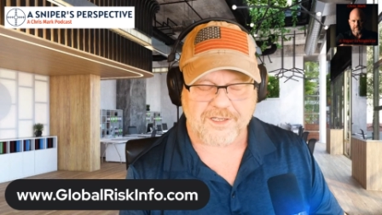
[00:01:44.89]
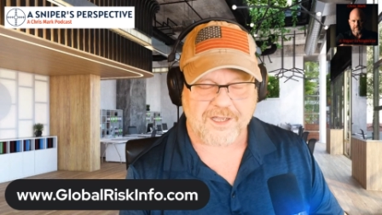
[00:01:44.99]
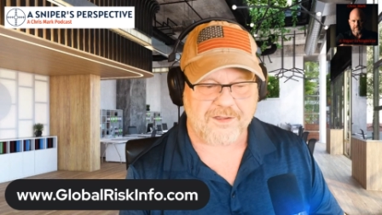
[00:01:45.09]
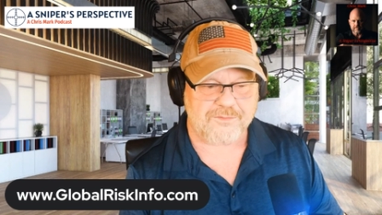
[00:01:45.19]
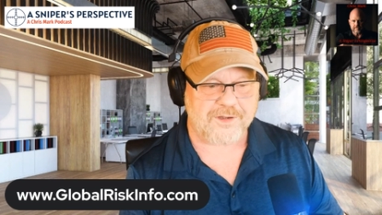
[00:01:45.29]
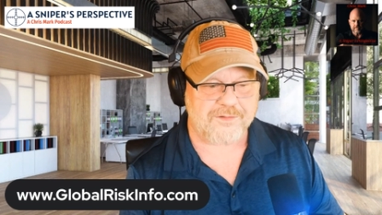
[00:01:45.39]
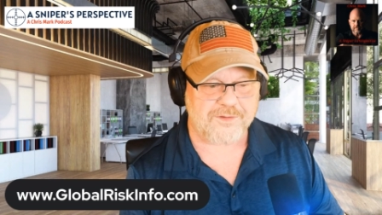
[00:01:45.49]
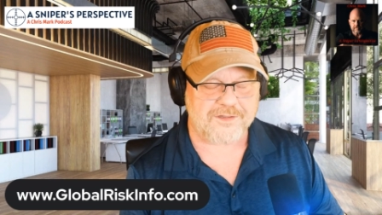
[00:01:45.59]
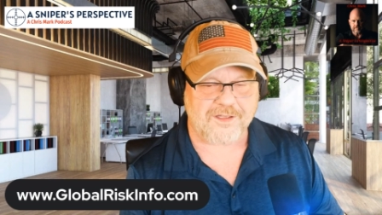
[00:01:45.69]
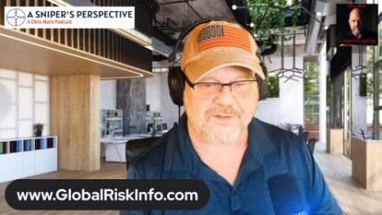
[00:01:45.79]
Uh, very,
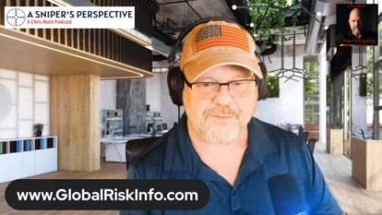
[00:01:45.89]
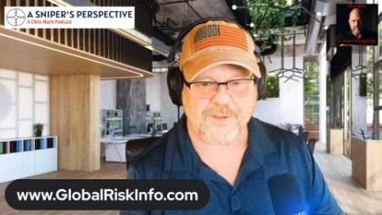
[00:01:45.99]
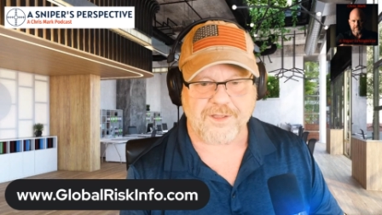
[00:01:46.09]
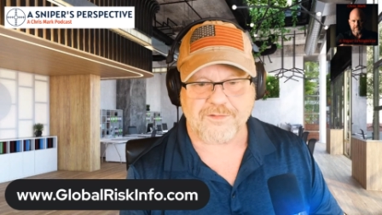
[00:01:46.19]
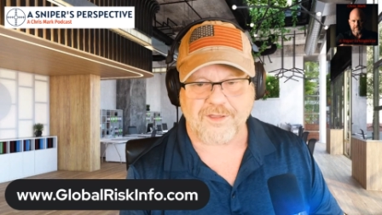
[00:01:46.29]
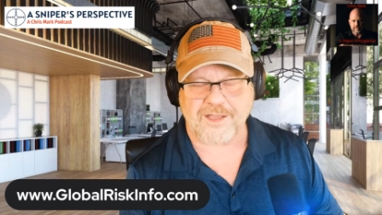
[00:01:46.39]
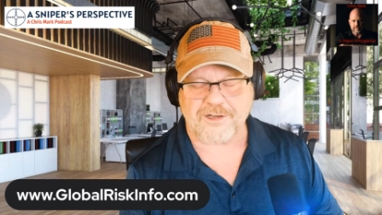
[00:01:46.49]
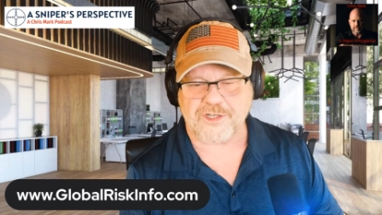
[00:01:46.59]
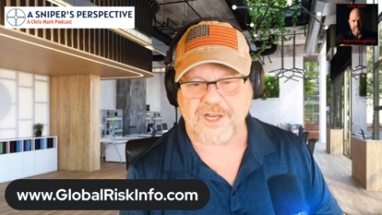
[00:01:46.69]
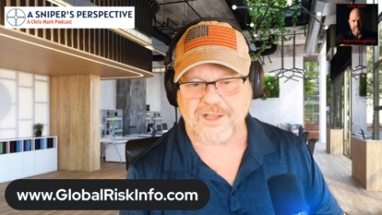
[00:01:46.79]
very tough men. So I
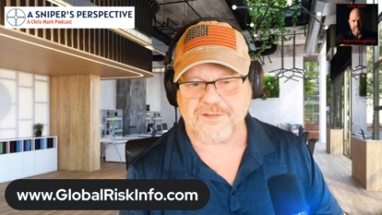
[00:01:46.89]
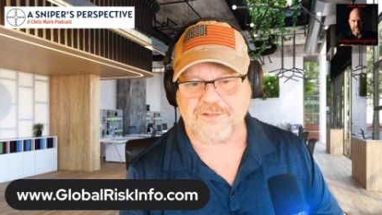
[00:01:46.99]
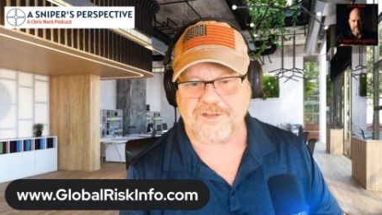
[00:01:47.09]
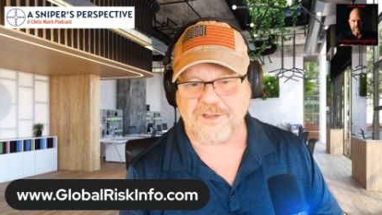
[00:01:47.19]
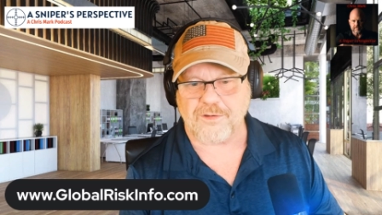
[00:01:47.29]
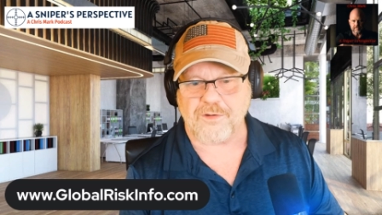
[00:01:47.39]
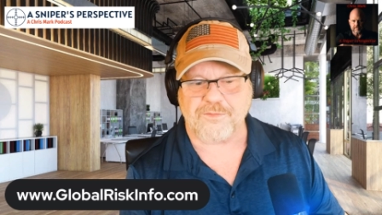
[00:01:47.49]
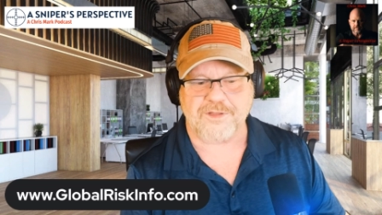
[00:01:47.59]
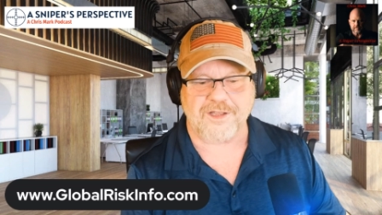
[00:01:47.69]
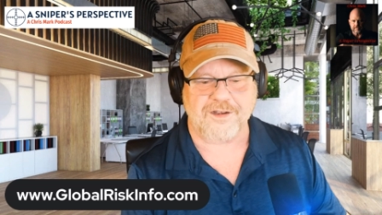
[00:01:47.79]
had a chance to go
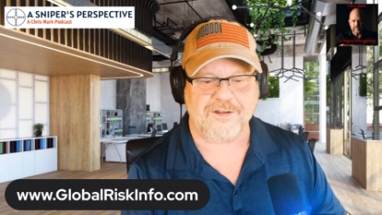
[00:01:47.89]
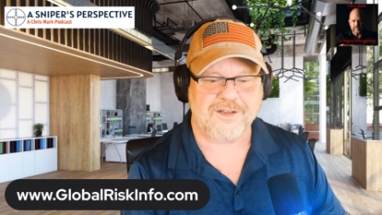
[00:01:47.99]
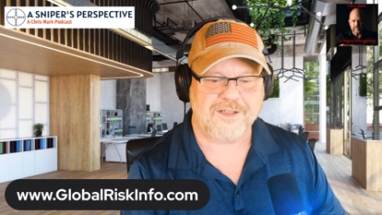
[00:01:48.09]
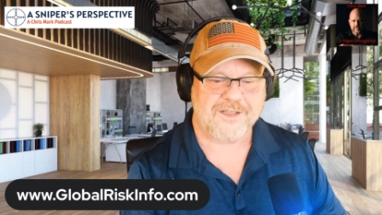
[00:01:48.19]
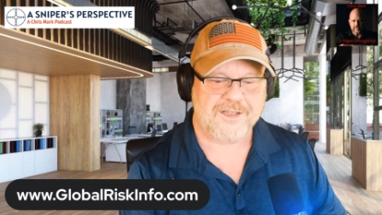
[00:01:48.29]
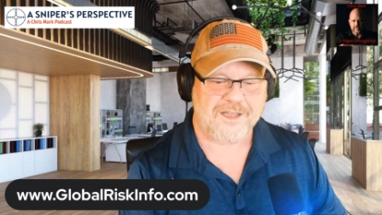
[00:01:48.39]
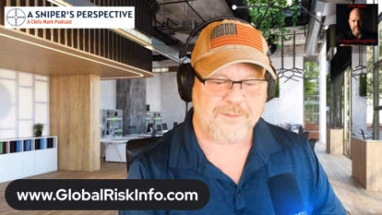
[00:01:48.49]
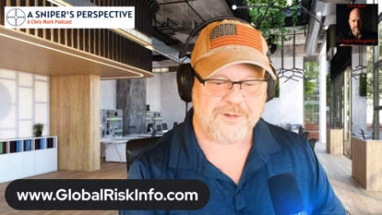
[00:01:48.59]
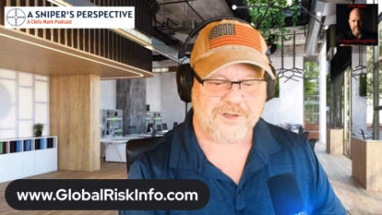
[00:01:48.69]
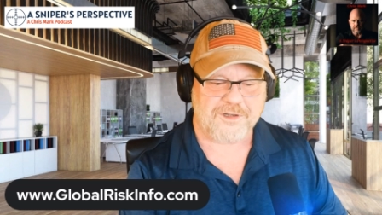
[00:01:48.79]
over there. I'm
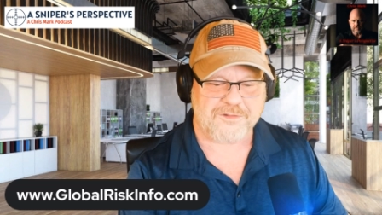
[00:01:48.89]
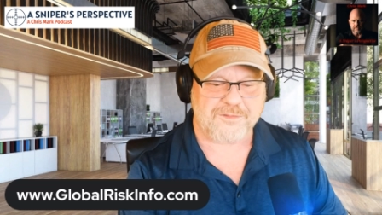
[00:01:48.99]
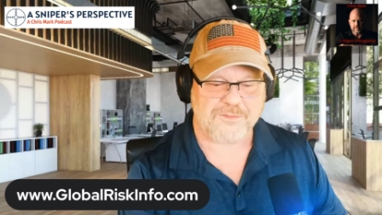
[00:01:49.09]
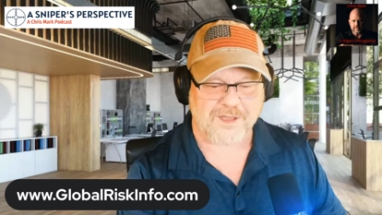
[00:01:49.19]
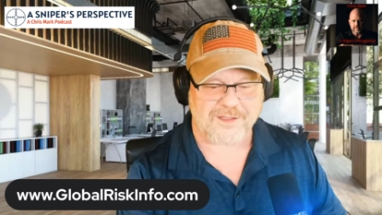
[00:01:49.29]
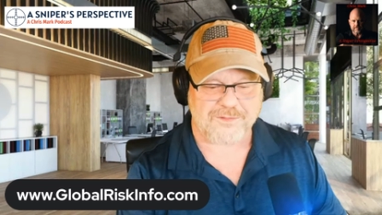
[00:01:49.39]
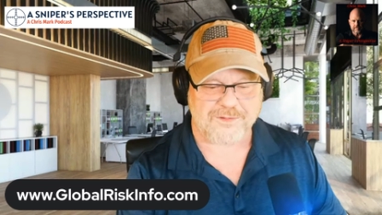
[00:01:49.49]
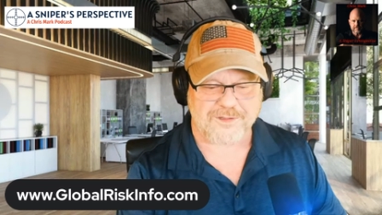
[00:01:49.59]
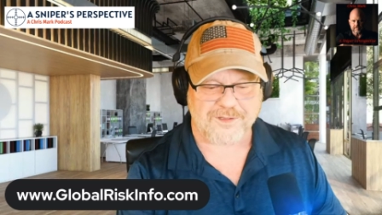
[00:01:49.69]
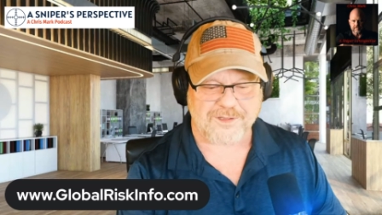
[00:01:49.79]
going to share some slides with
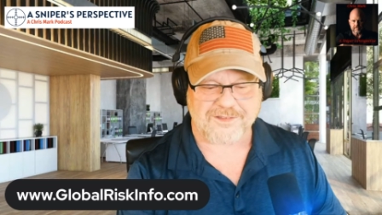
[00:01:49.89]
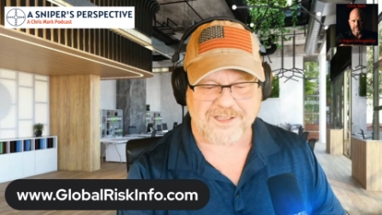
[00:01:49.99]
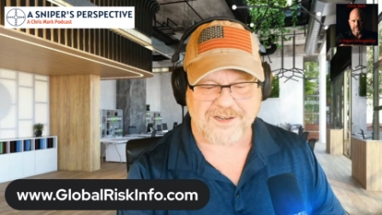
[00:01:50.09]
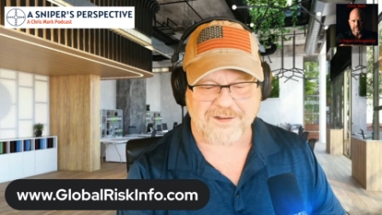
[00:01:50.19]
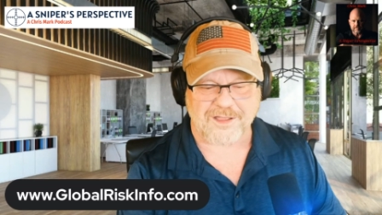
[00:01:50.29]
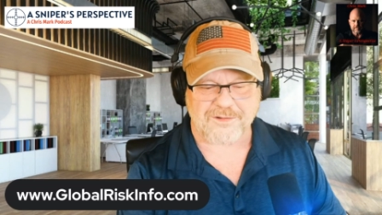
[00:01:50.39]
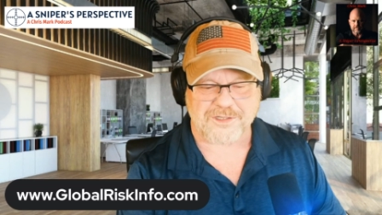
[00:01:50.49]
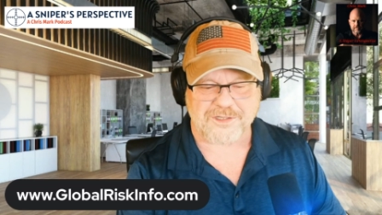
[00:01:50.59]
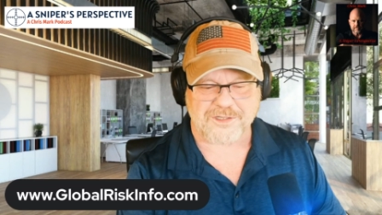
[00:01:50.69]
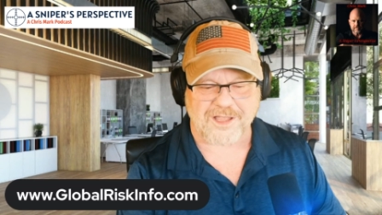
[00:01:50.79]
you guys. Again, I don't, I
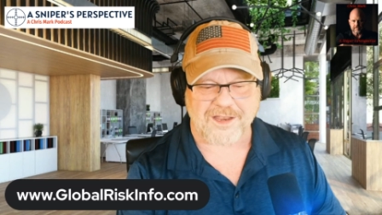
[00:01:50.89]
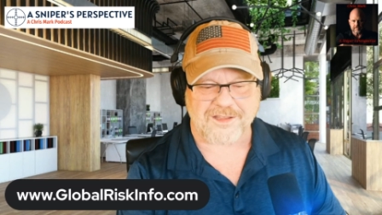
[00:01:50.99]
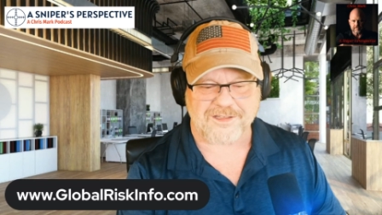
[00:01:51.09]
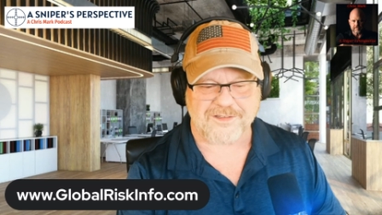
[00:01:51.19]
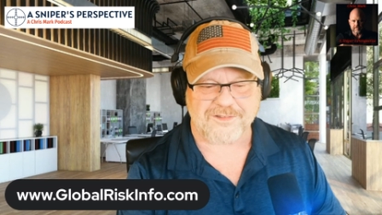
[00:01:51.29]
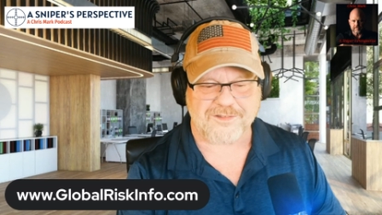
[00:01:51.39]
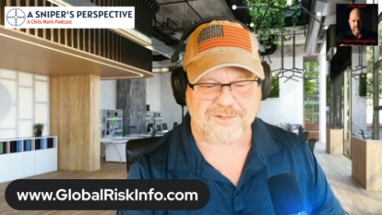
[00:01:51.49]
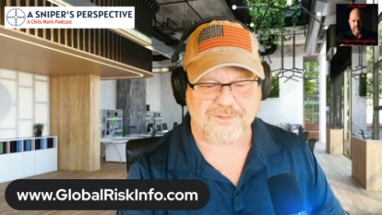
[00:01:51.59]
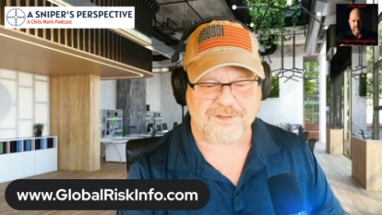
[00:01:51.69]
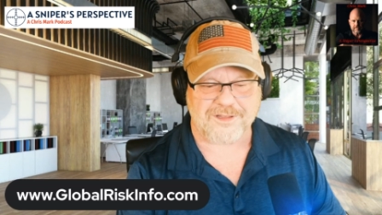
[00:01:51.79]
don't share a lot of these
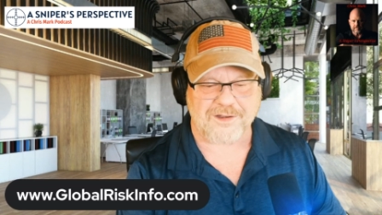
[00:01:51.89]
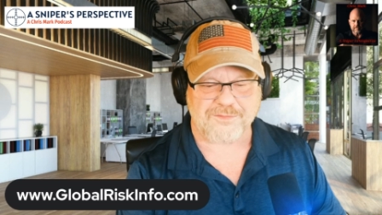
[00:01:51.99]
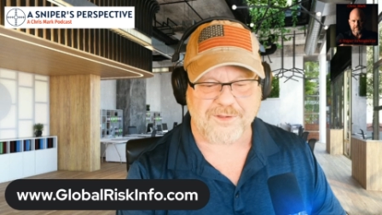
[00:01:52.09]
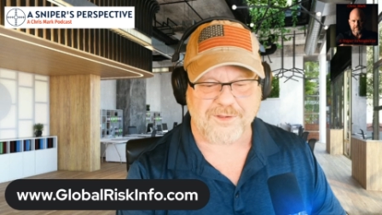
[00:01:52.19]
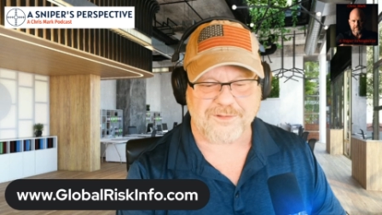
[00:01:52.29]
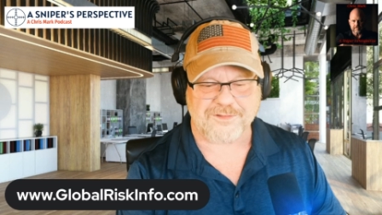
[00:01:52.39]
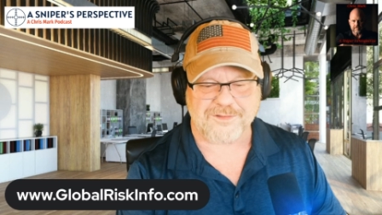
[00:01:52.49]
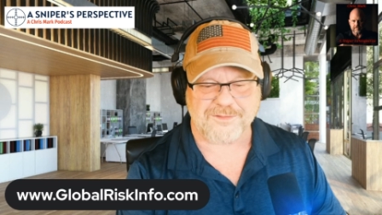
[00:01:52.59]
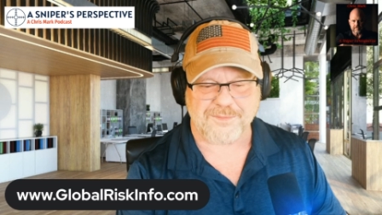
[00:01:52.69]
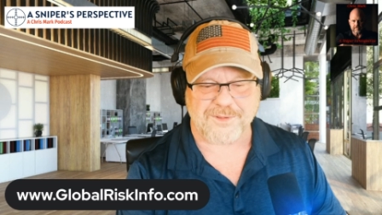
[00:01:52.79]
with a lot of
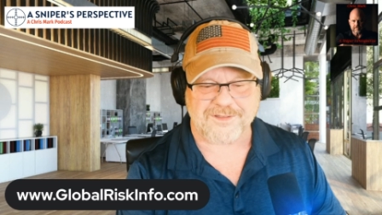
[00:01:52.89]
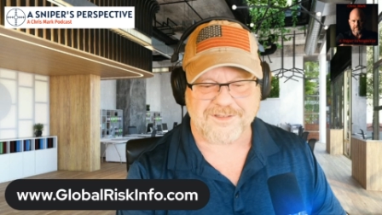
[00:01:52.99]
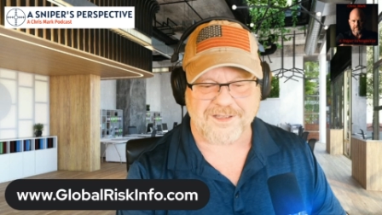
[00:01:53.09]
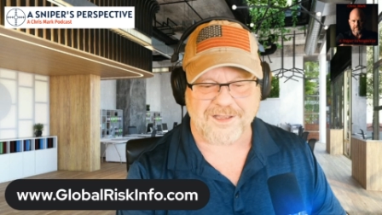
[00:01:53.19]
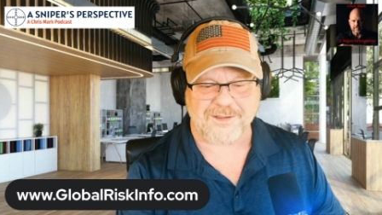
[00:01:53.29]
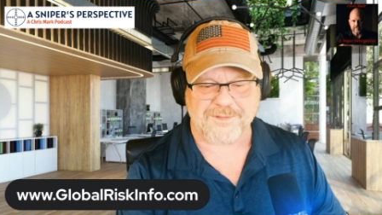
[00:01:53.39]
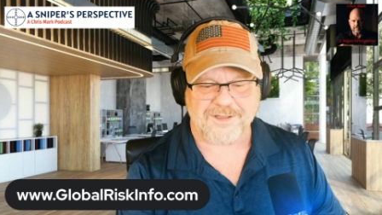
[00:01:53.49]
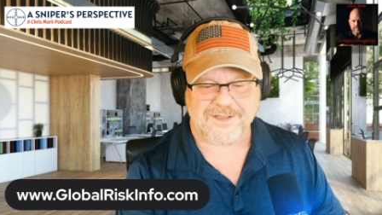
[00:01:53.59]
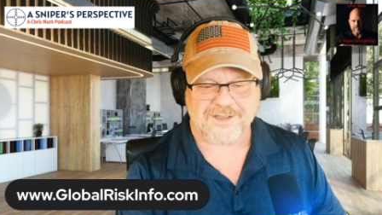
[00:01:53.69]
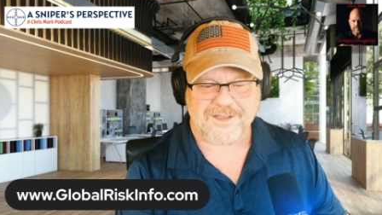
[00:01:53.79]
folks, but, um,
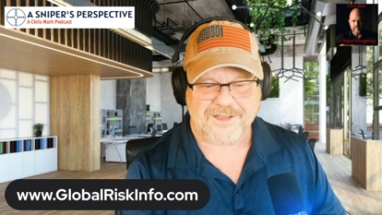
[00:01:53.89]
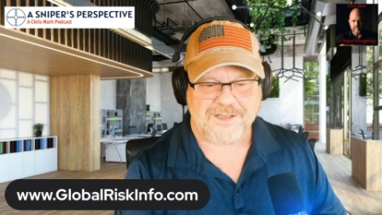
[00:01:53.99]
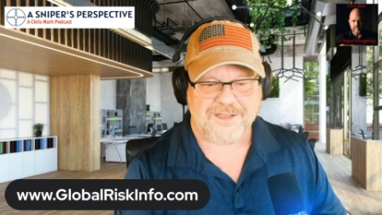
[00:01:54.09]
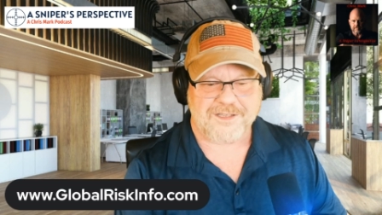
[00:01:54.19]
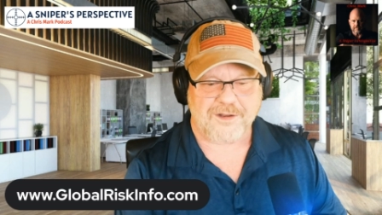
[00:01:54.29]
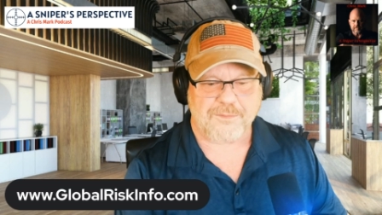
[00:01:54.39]
you know,